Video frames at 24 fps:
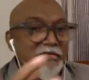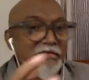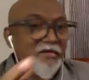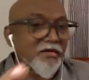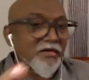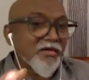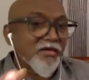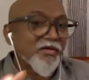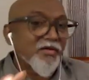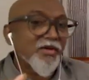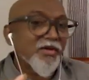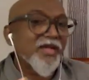
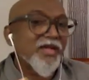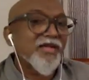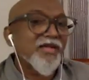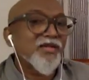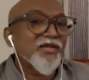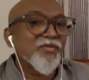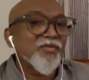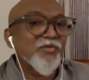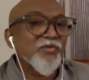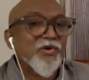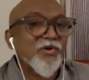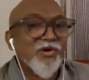create
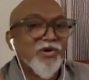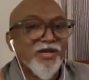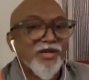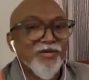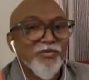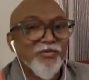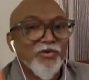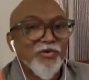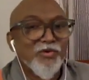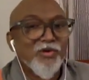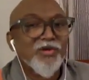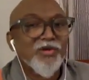more
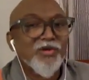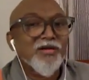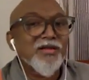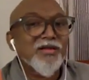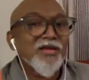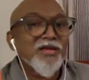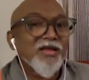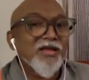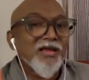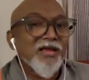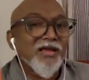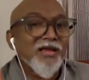and more,
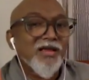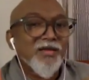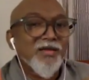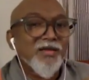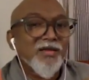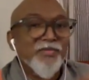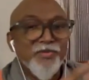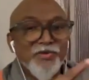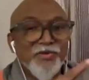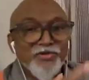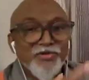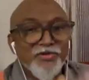and
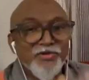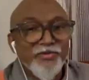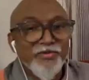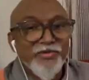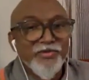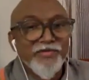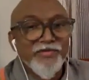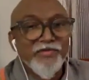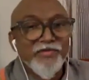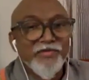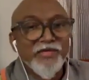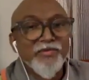people
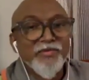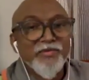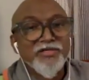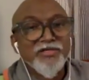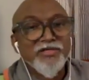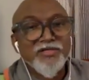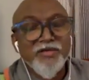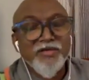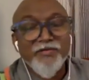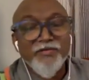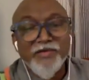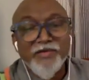should be very
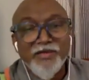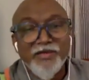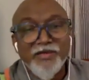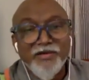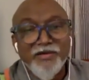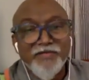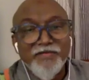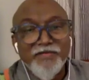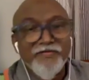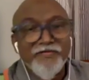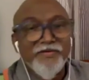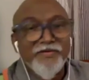much
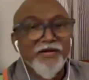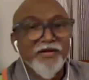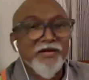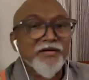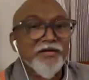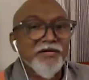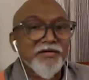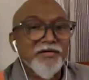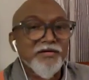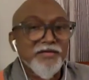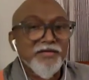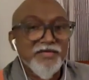aware of uh,
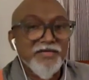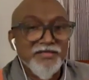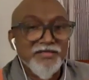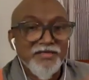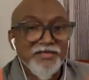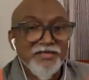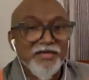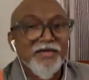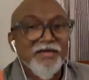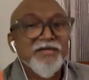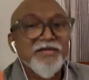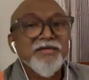
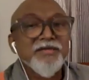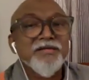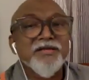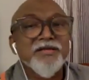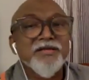design